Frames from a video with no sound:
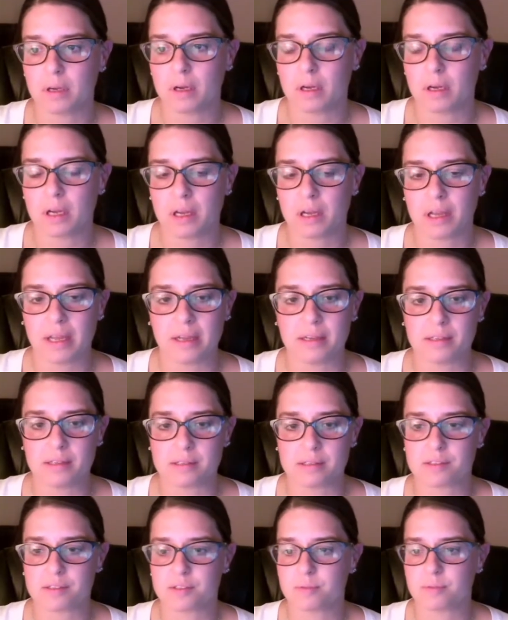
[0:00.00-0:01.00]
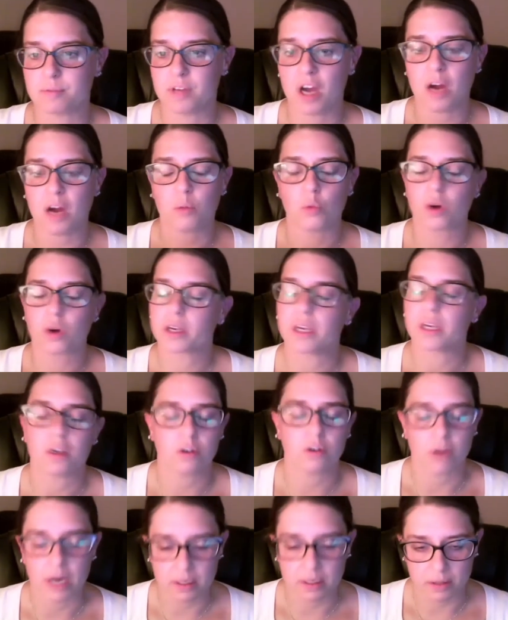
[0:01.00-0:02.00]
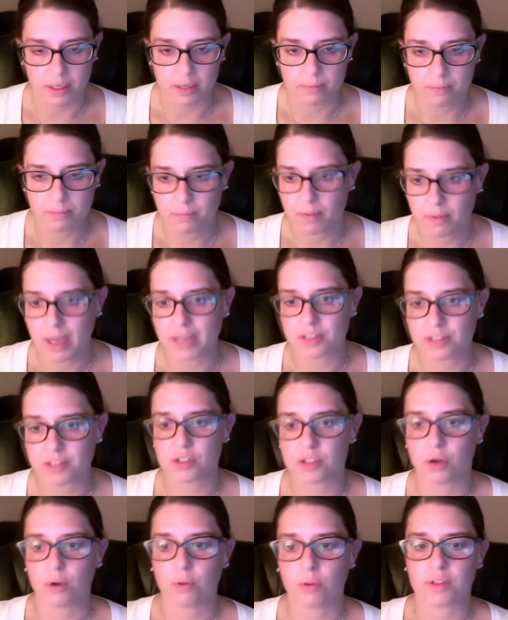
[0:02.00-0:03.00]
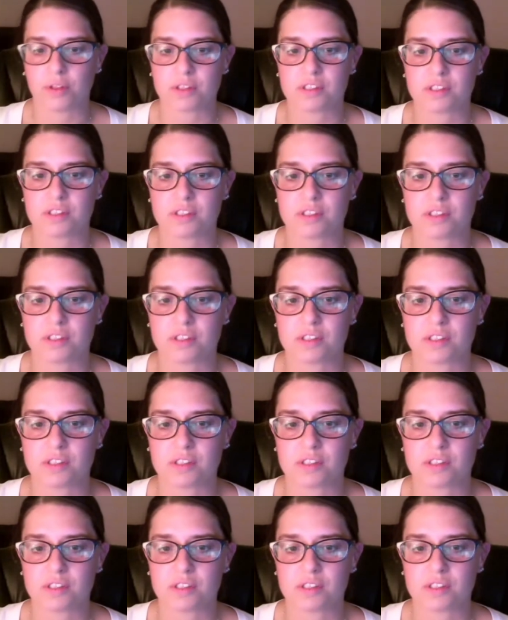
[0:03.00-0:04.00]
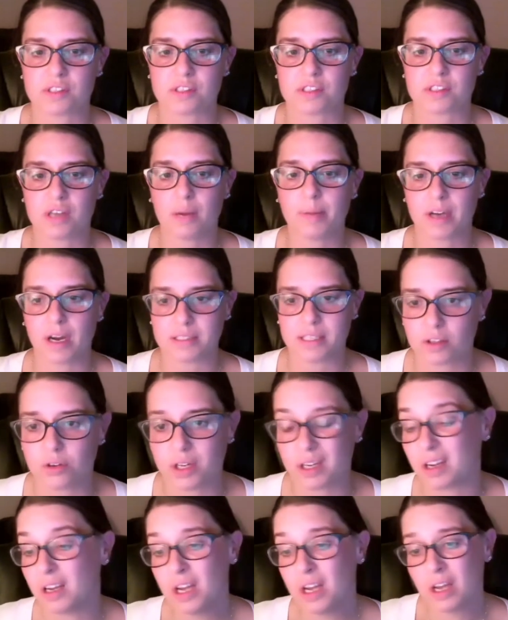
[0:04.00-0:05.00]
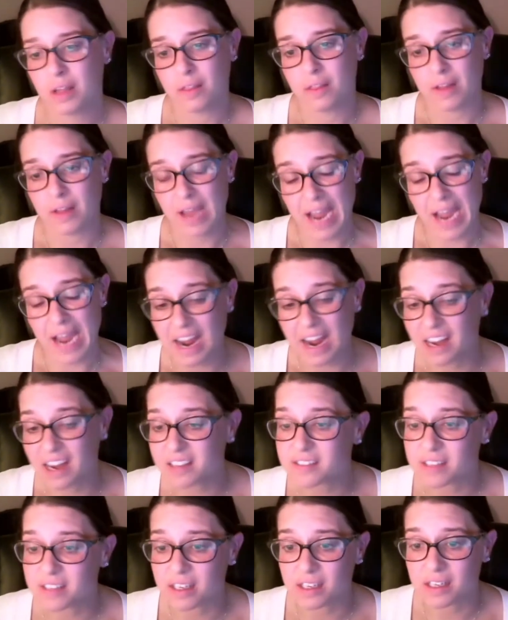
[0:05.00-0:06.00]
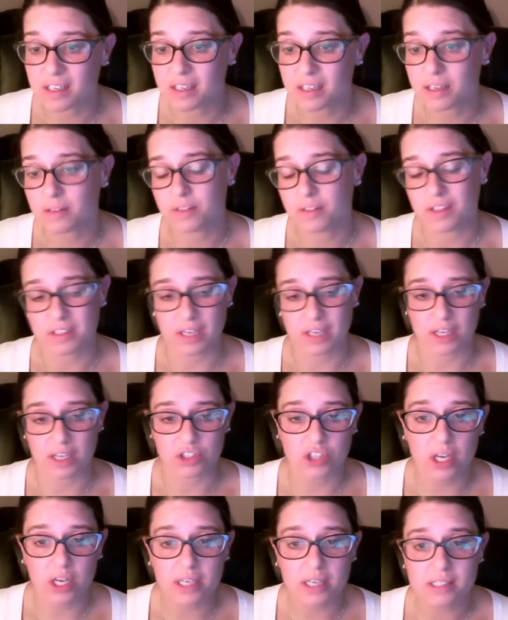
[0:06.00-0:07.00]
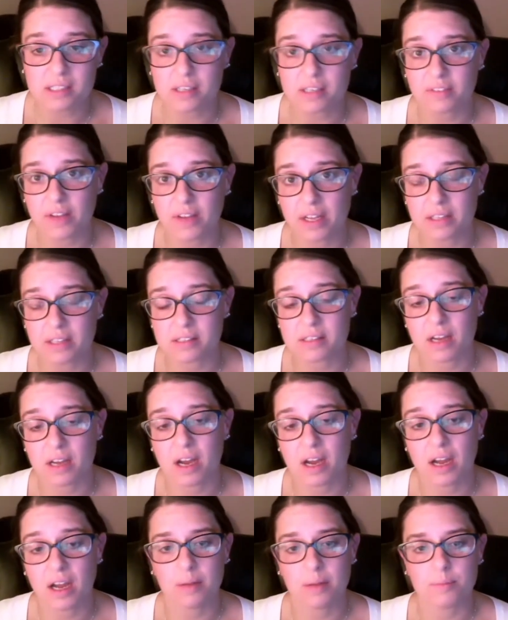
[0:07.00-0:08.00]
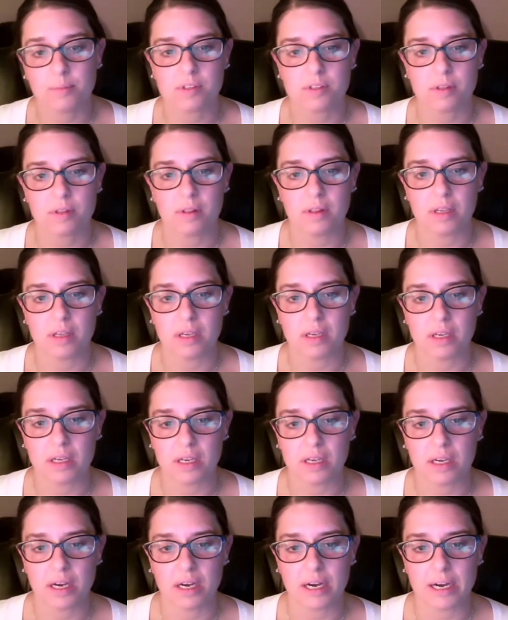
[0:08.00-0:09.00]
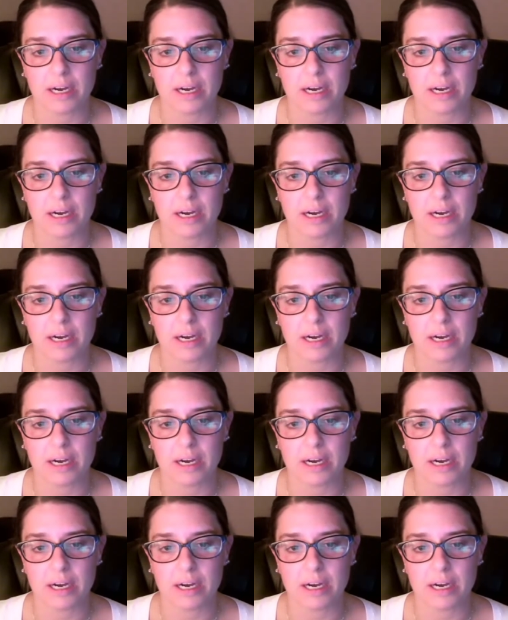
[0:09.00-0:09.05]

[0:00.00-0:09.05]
is not working correctly. And so the stuff, including the acid, the digestive enzymes, the